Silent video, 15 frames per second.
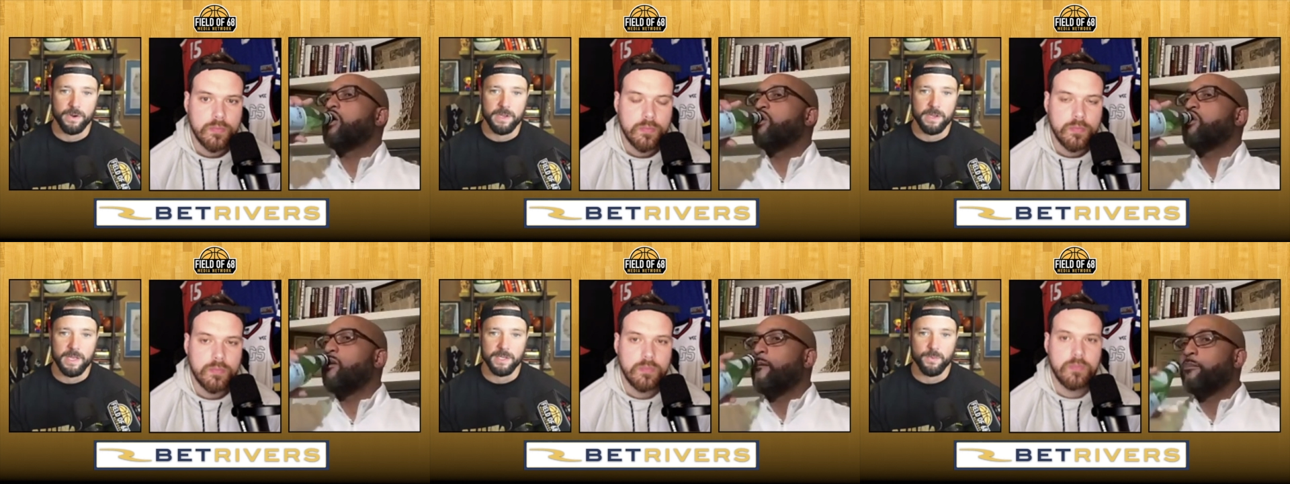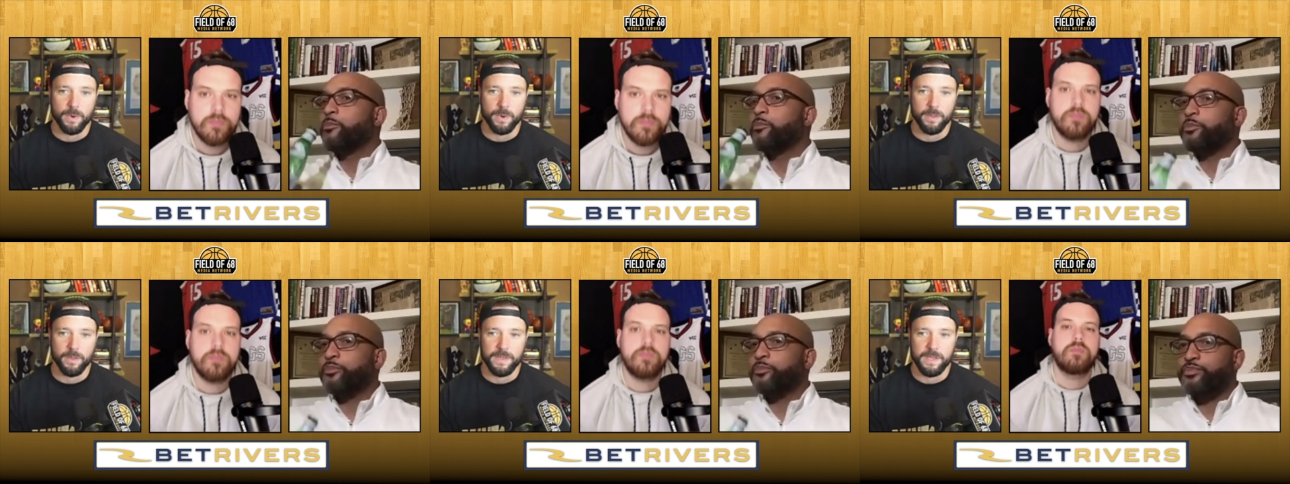Speaker 1: is
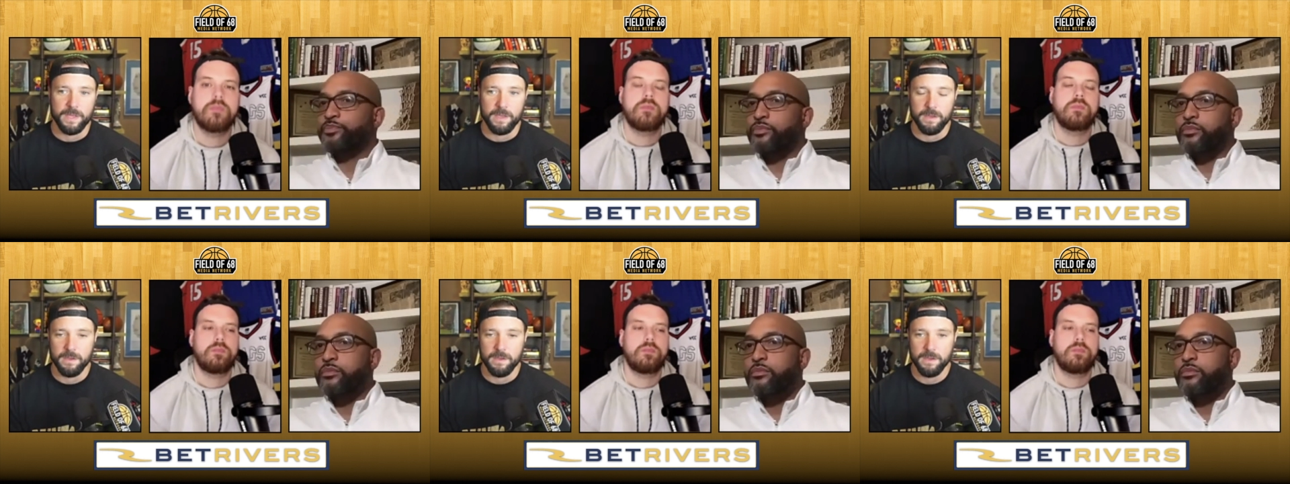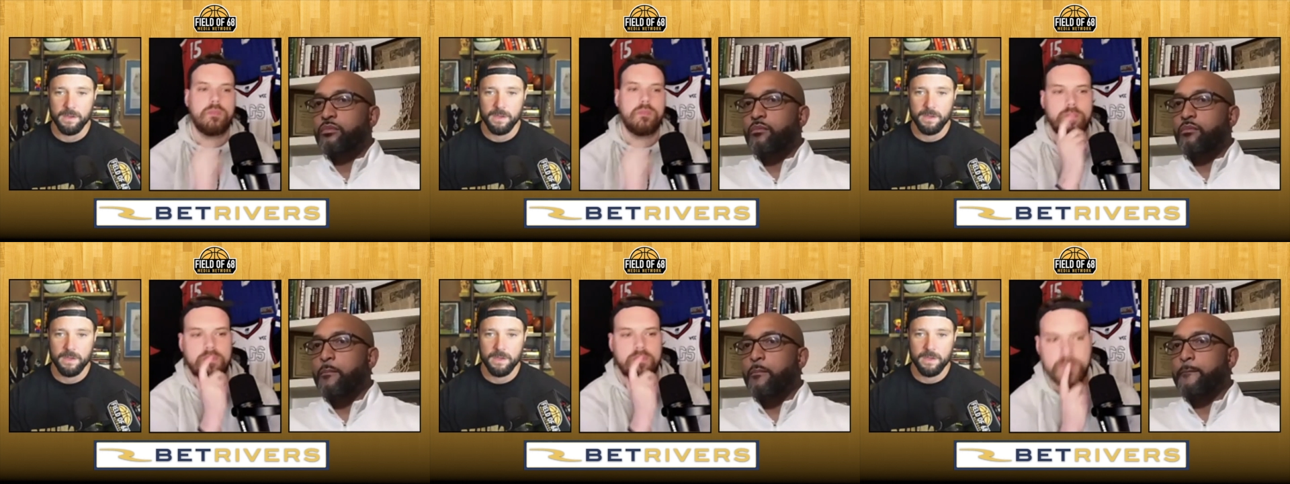one of the
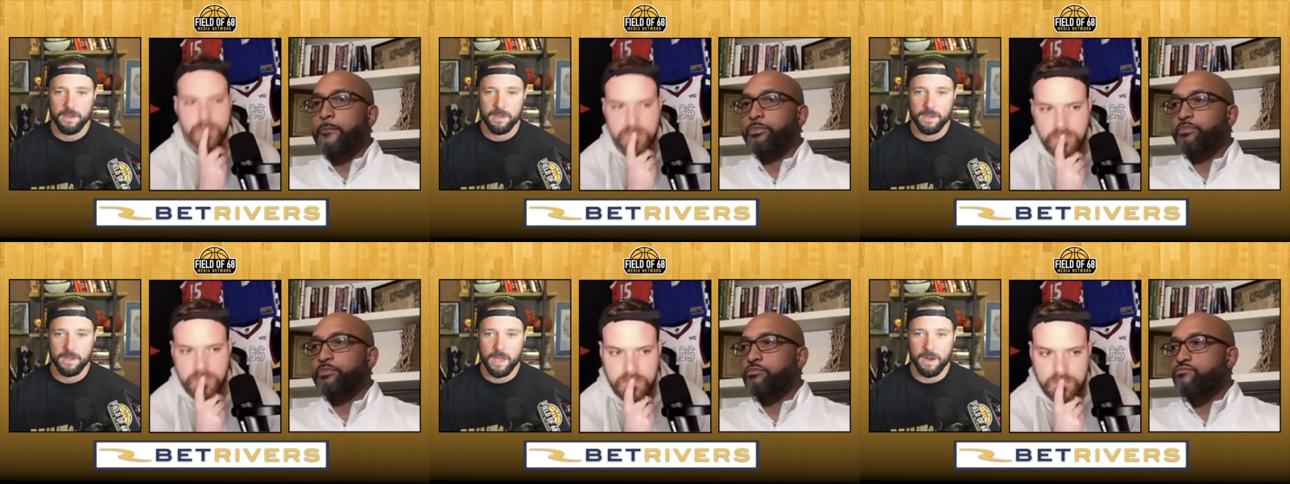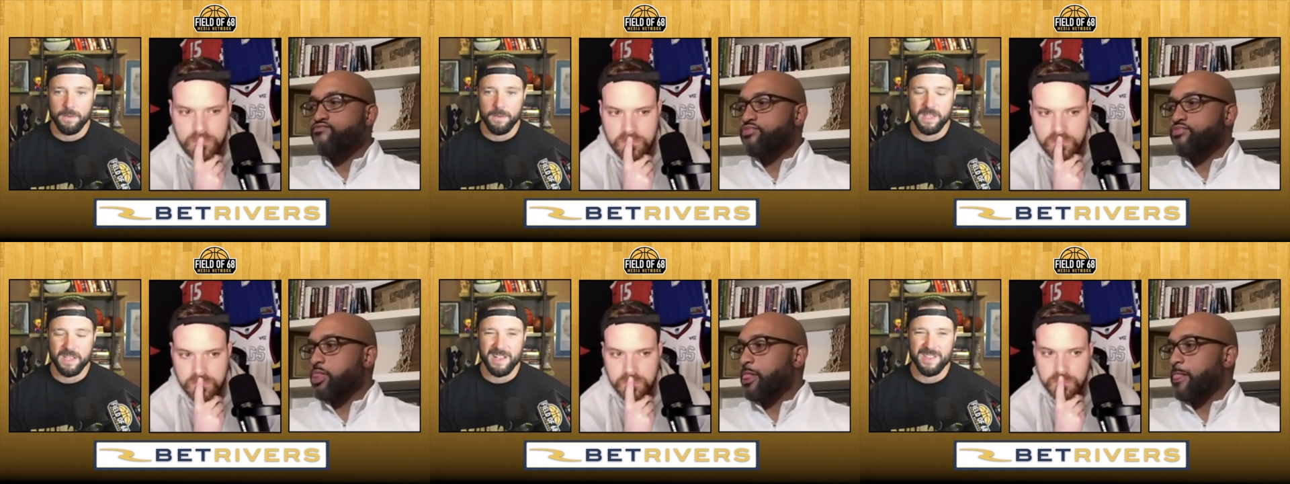kind
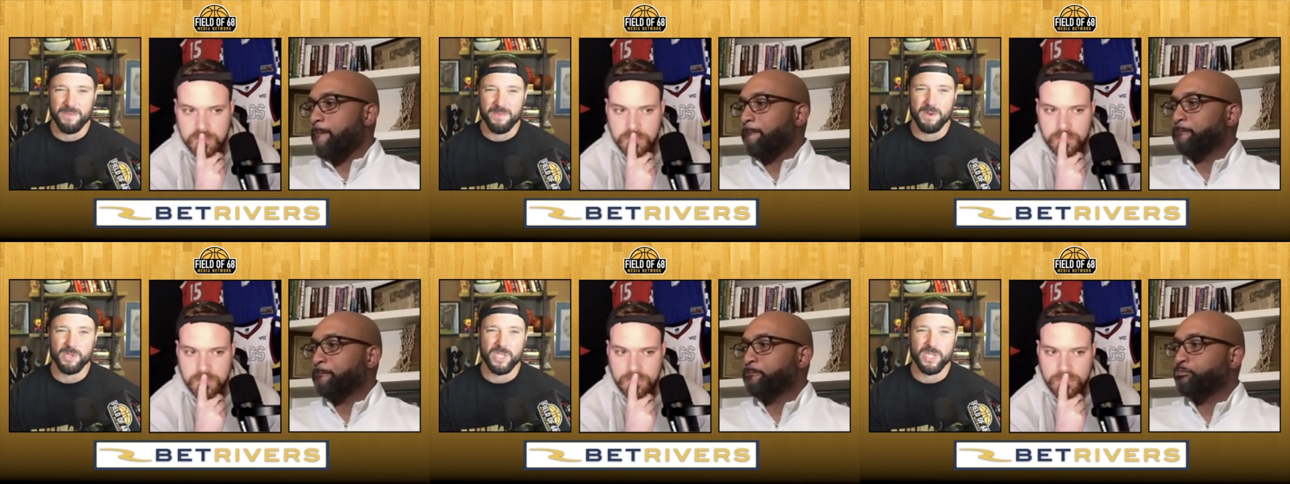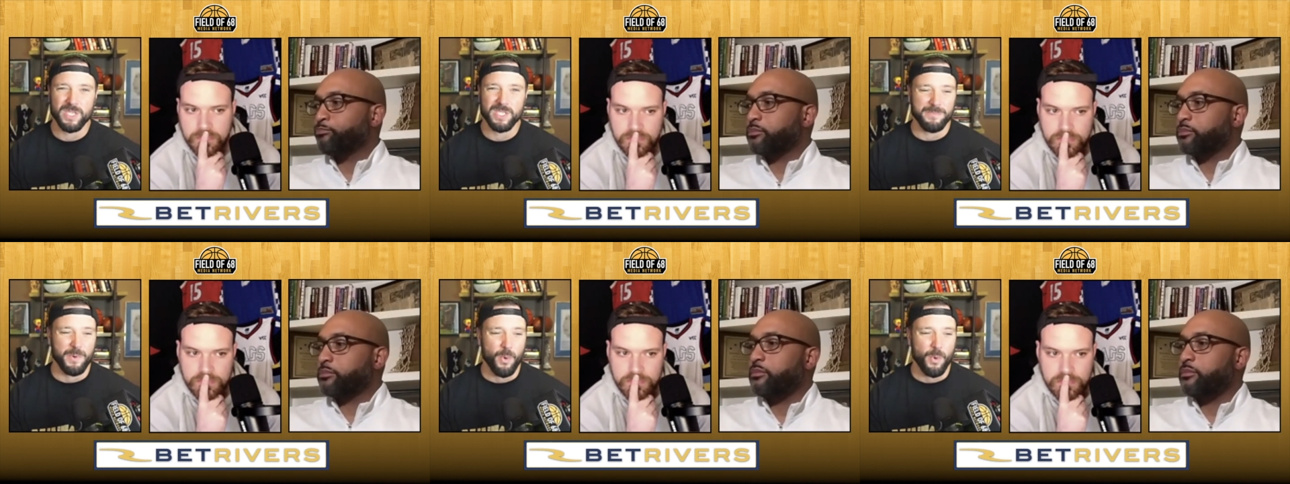of like the most
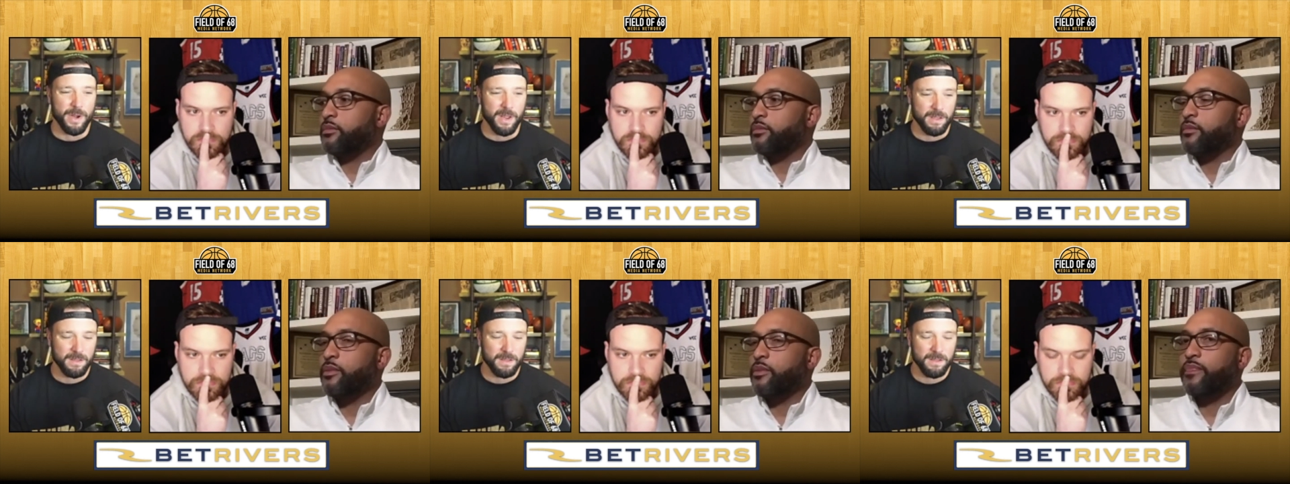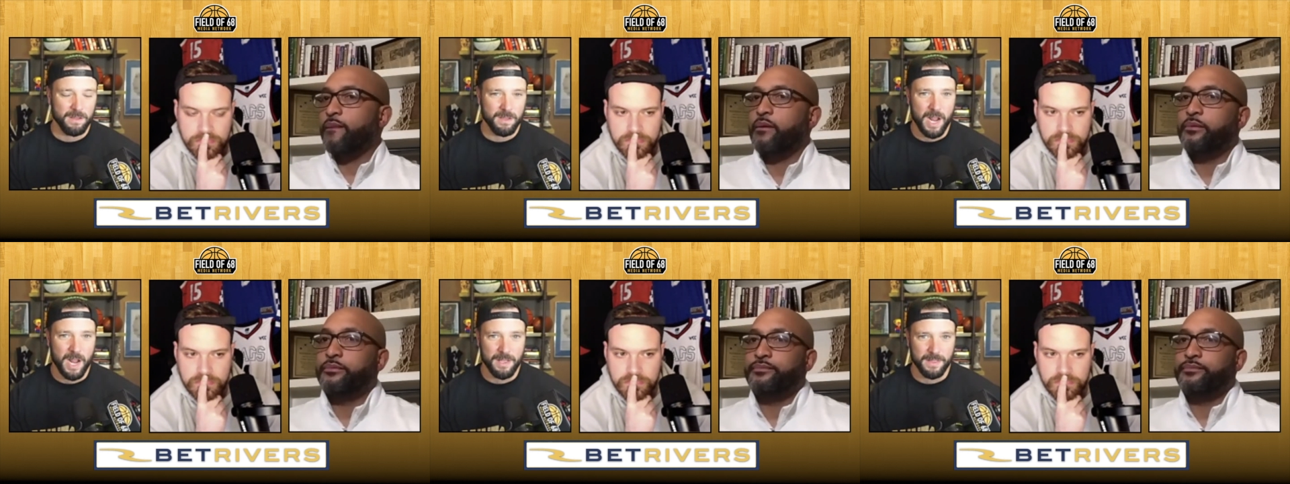disappointing that I,